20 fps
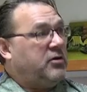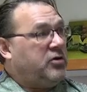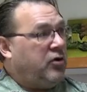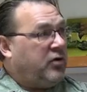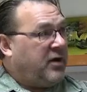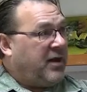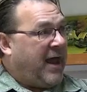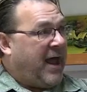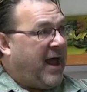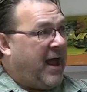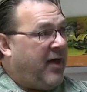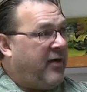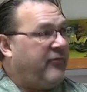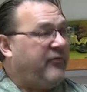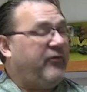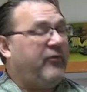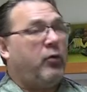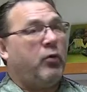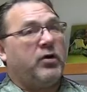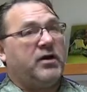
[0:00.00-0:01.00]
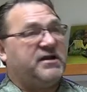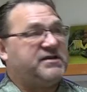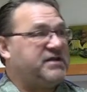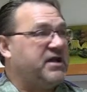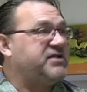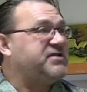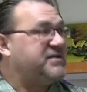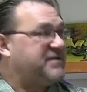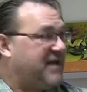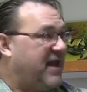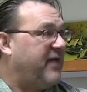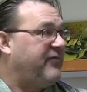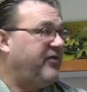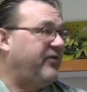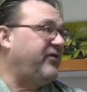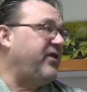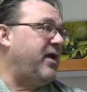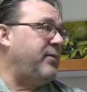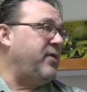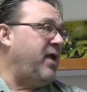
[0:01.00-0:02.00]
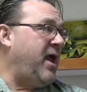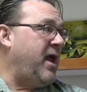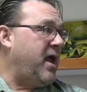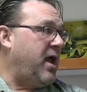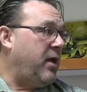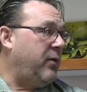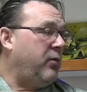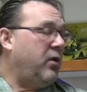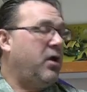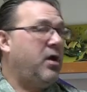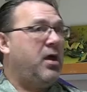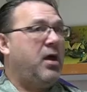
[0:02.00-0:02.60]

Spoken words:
organizations that have the same name,